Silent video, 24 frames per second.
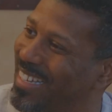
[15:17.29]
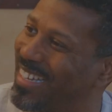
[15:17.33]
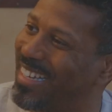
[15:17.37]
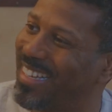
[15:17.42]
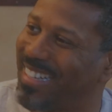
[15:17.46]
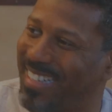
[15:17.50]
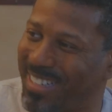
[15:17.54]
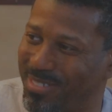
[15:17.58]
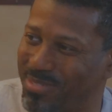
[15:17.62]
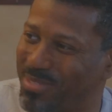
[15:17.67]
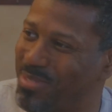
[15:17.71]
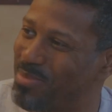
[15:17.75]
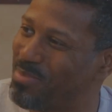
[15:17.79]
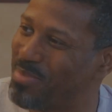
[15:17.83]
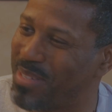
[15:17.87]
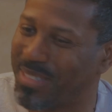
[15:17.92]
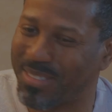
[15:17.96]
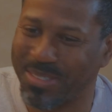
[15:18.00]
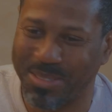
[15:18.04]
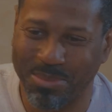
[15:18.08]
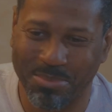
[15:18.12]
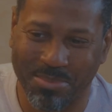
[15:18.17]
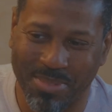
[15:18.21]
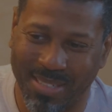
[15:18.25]
yeah, they was the
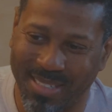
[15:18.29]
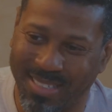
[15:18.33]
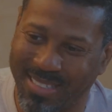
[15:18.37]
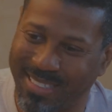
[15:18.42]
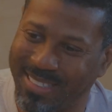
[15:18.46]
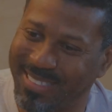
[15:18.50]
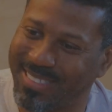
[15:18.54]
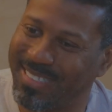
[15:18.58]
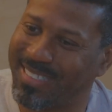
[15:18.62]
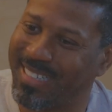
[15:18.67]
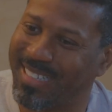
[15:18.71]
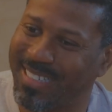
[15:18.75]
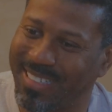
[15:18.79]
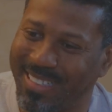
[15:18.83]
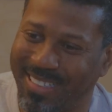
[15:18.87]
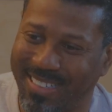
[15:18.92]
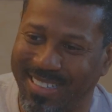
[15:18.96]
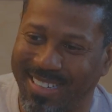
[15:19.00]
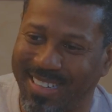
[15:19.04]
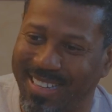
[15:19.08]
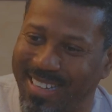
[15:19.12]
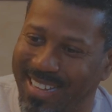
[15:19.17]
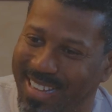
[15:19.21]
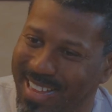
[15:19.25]
best of buddies. They
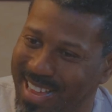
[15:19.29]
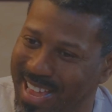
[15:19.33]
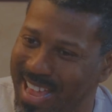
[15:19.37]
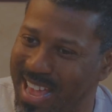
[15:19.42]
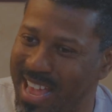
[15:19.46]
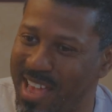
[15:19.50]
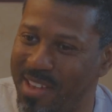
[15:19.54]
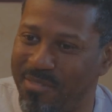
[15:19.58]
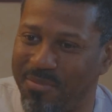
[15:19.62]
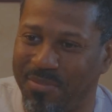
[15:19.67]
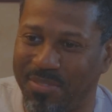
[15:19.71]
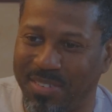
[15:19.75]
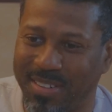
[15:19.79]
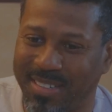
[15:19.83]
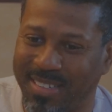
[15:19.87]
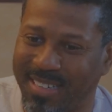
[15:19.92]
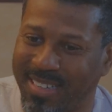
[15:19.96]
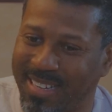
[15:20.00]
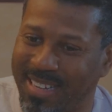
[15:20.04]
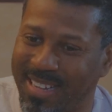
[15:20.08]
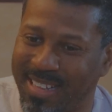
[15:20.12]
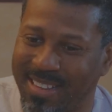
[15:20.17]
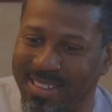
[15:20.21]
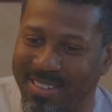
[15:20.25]
had fun
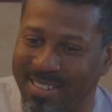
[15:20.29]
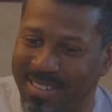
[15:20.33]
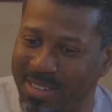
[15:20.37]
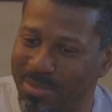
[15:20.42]
together.